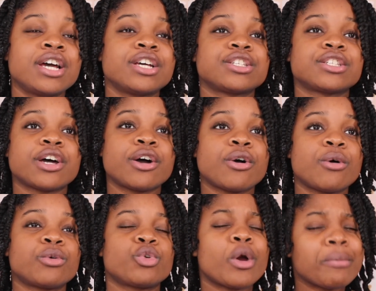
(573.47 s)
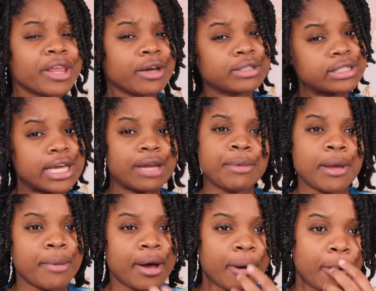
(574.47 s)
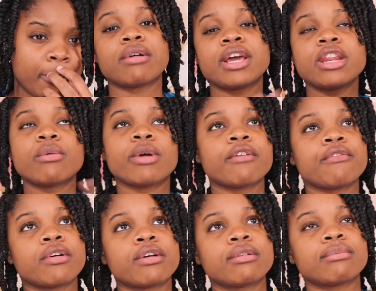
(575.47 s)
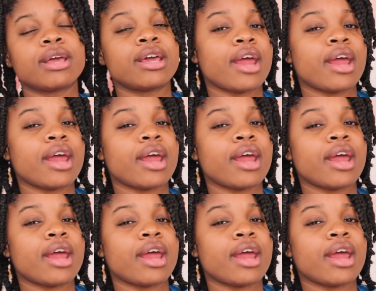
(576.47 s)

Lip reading: So normally it'll take me about anywhere from an